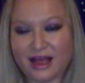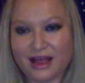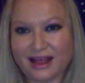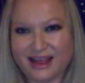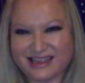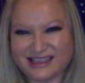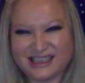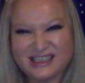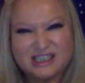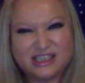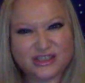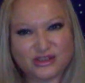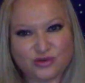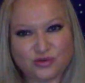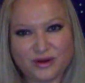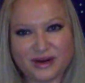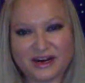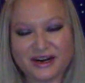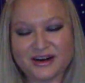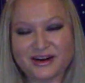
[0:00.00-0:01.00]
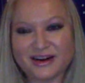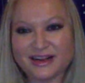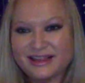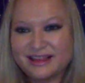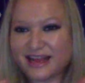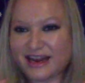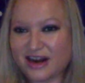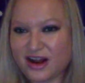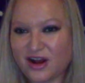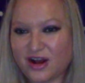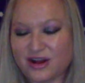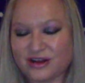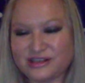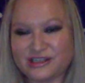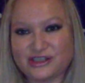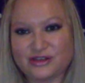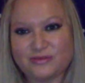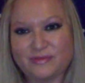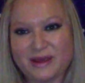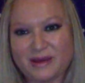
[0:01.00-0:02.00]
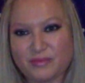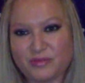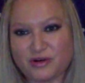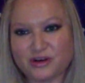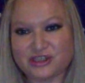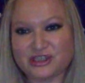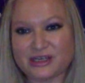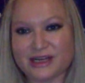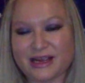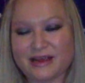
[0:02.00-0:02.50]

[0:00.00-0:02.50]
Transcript: it's a square that also may push it.